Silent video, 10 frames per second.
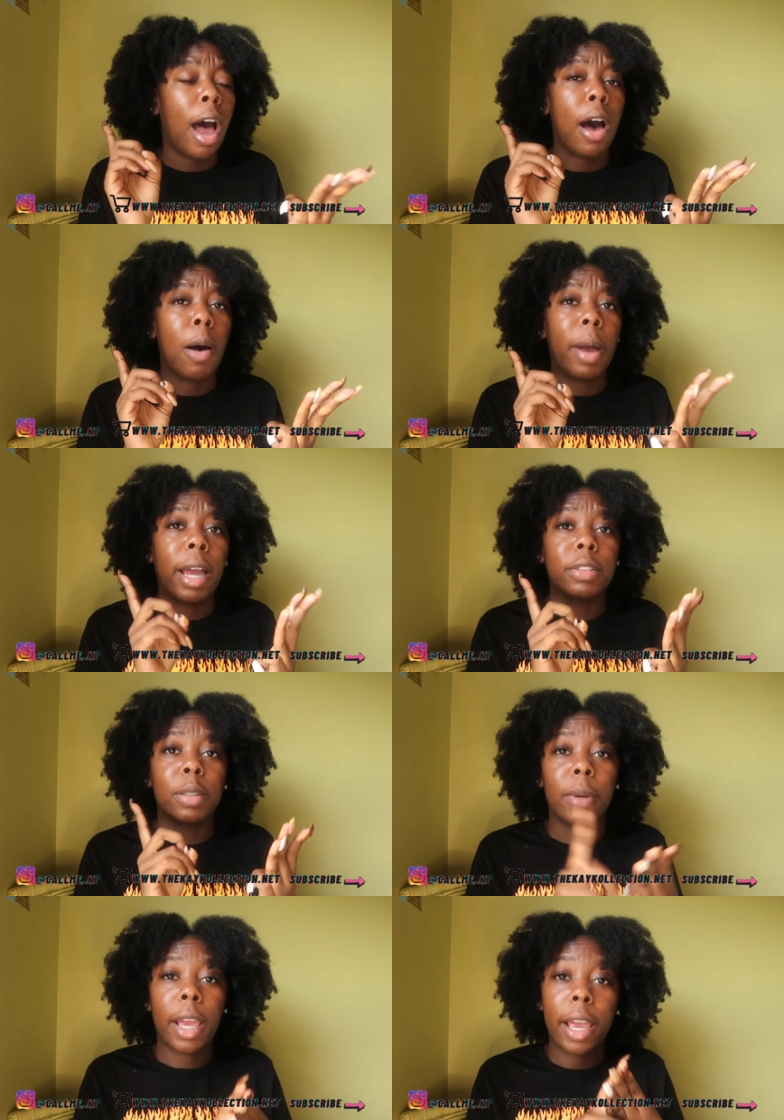Um, I have
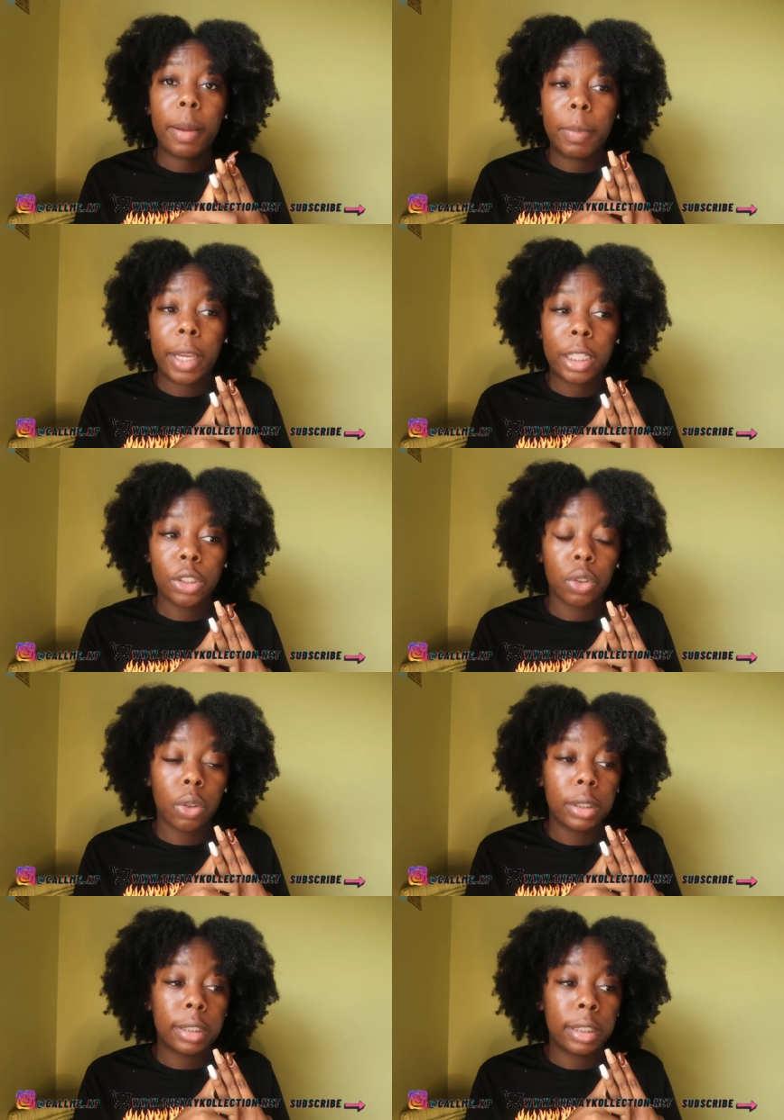some headbands
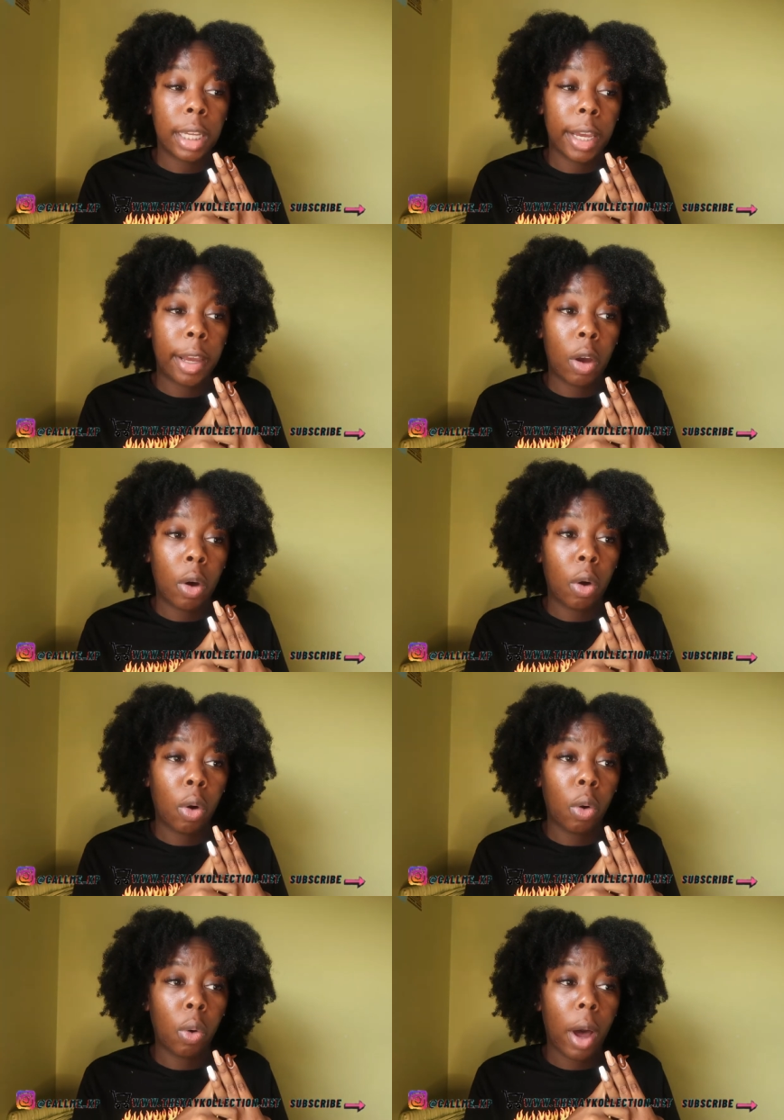on
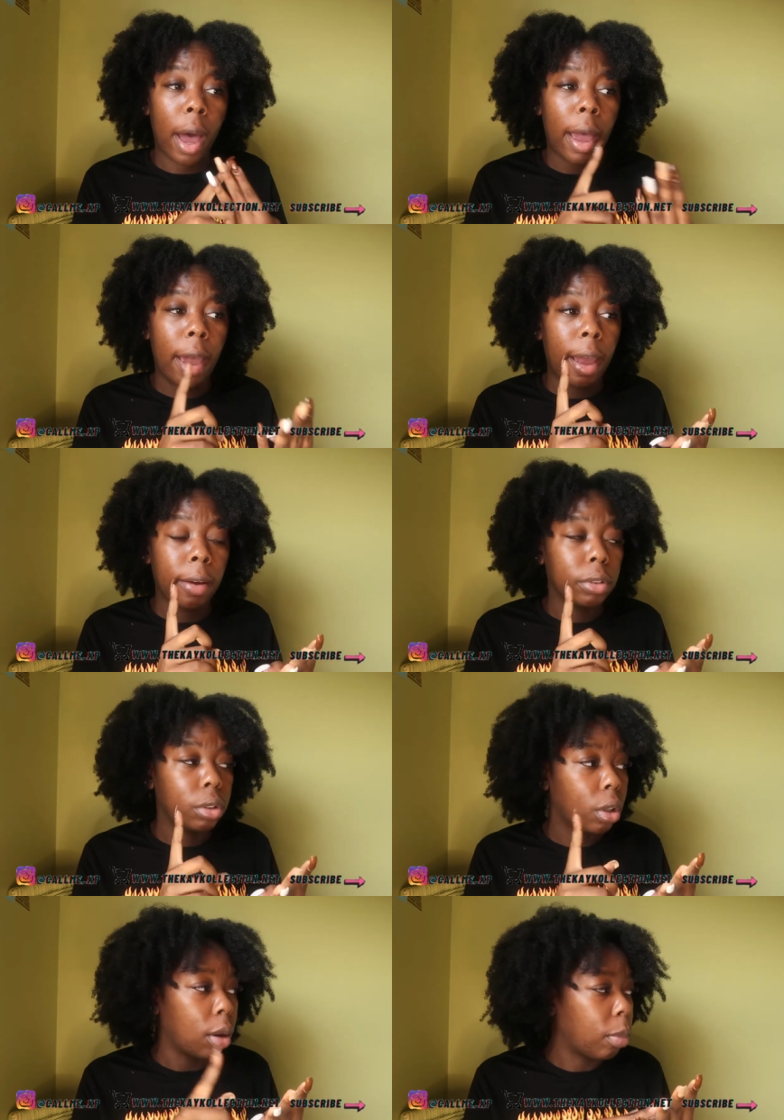sale. I have
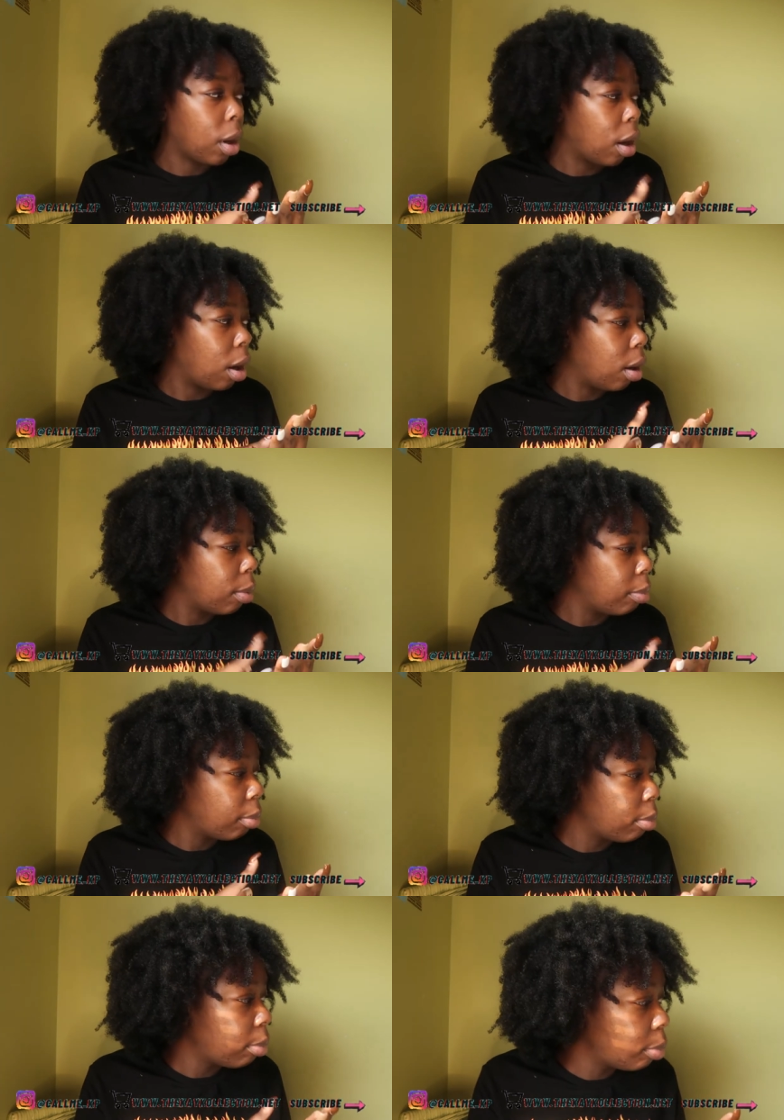some um,